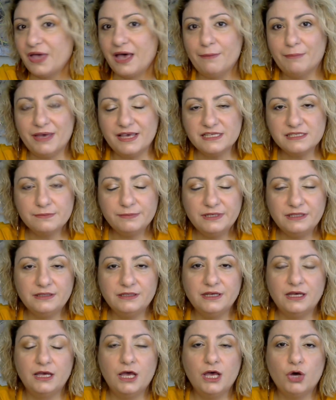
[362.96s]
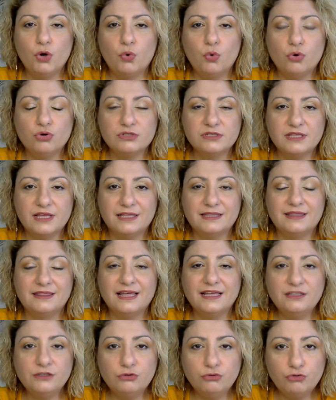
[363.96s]
amazement was that
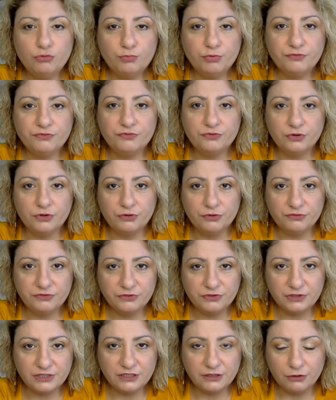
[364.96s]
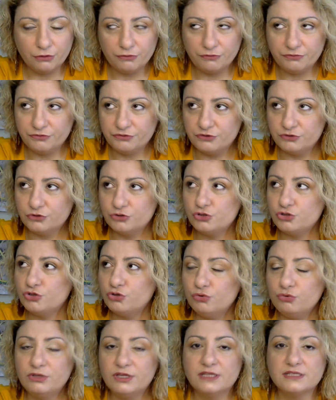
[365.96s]
that group of, of, of
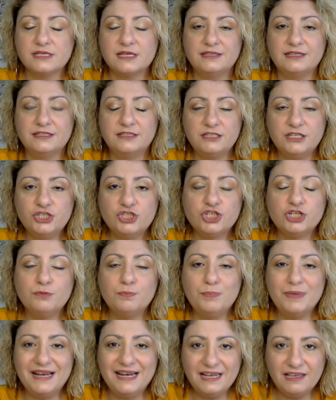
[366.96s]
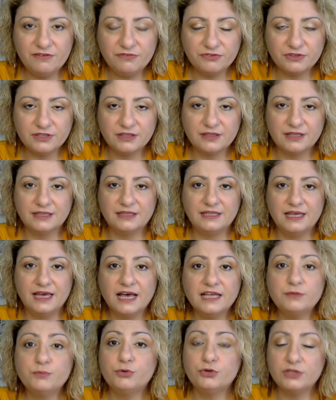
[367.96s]
students that the teacher believed that they
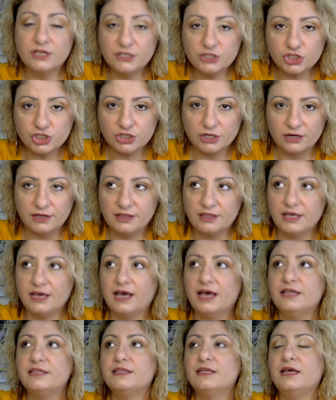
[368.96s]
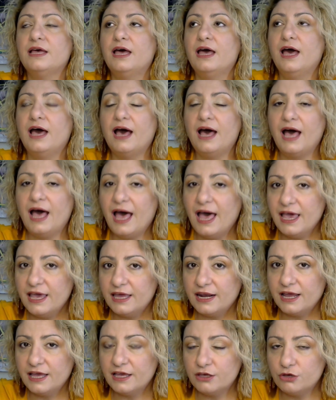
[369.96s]
had potential and they had higher
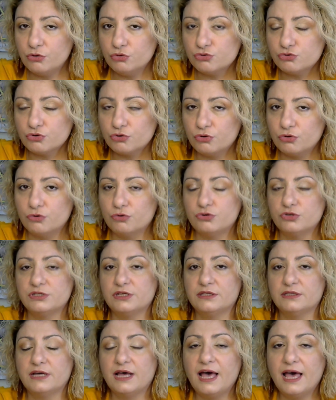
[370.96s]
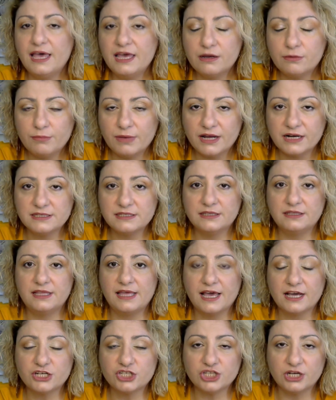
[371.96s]
I Q scores and higher marks that they
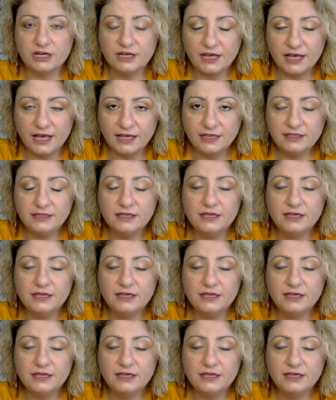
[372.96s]
actually had,